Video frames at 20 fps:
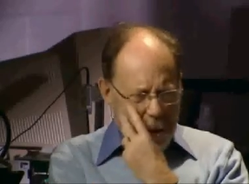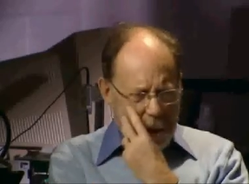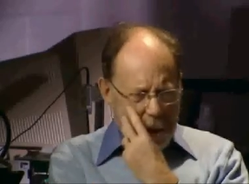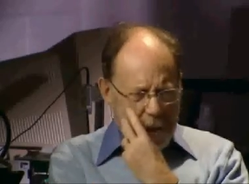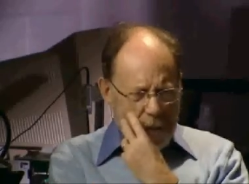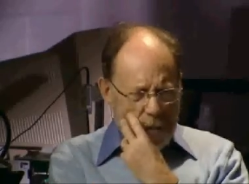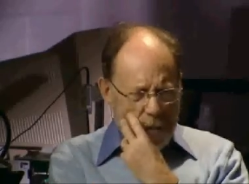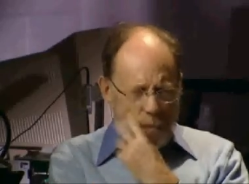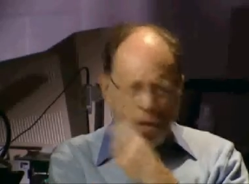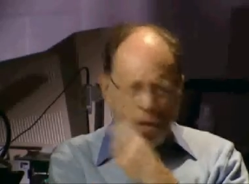
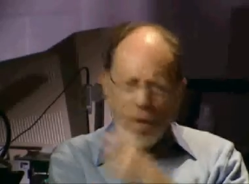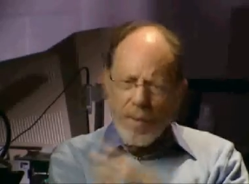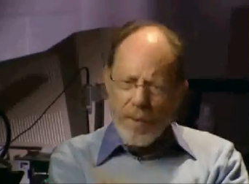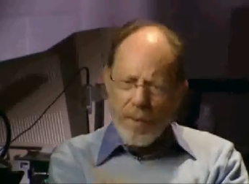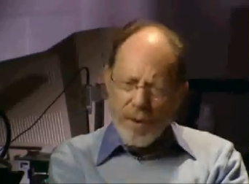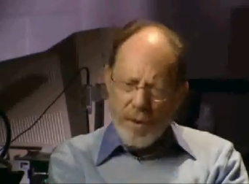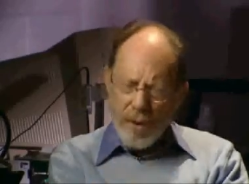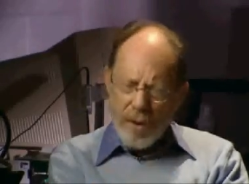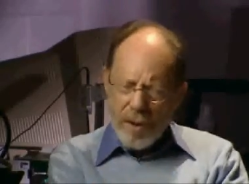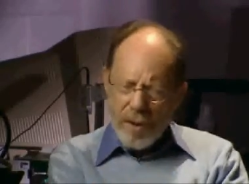at the
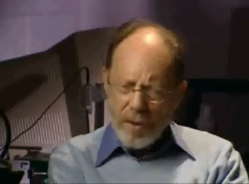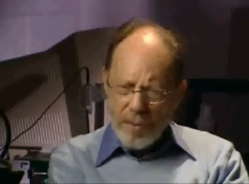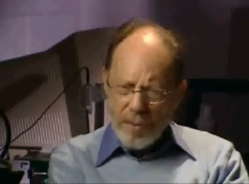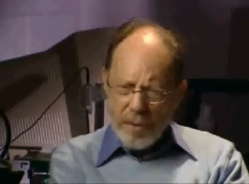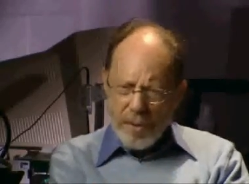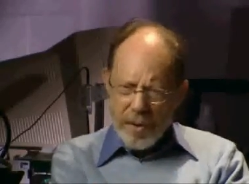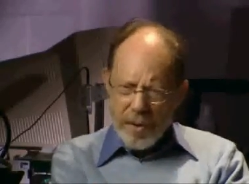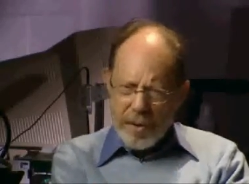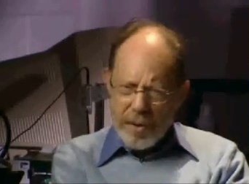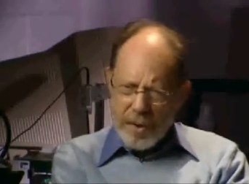moment in
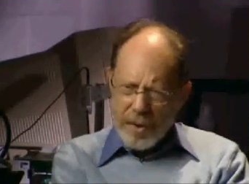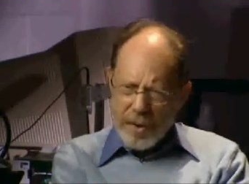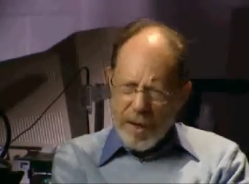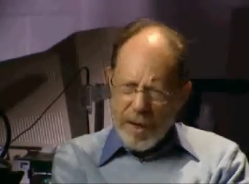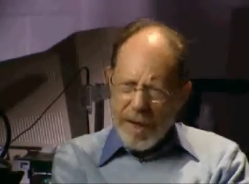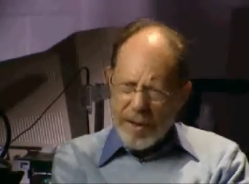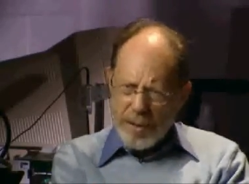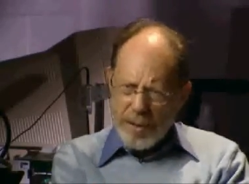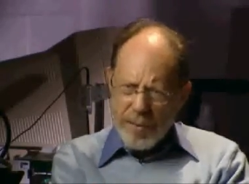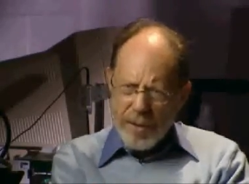hospitals is
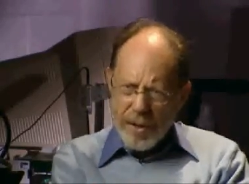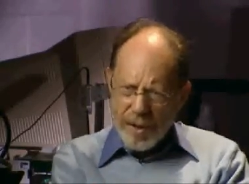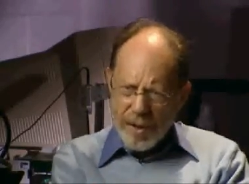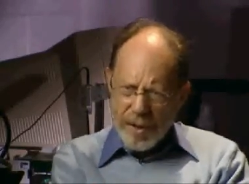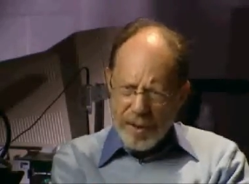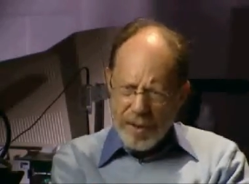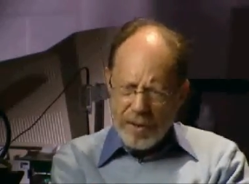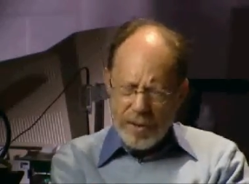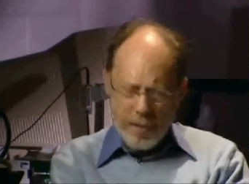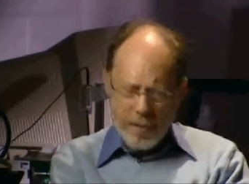
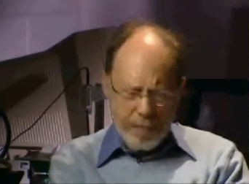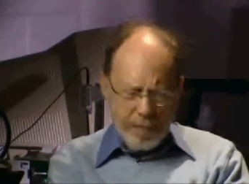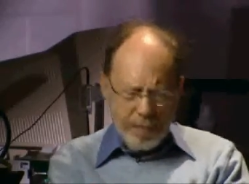antibiotics.